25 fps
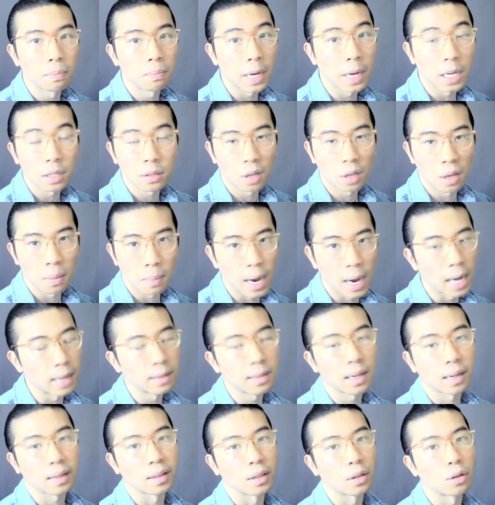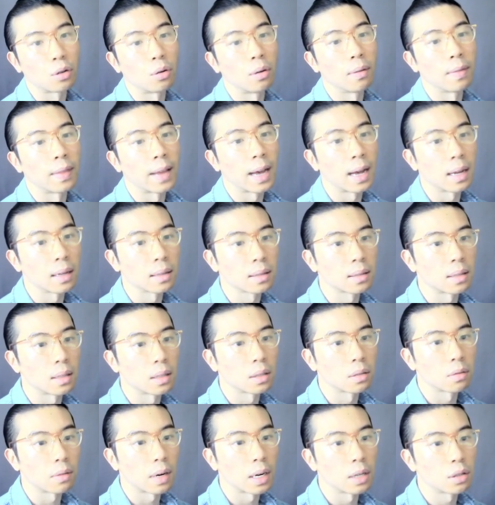Based on my technical
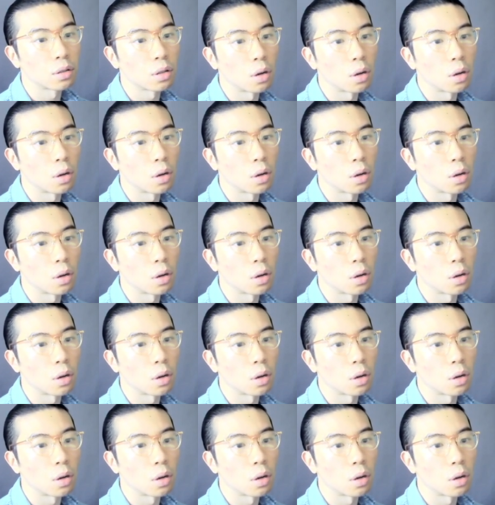analysis, right?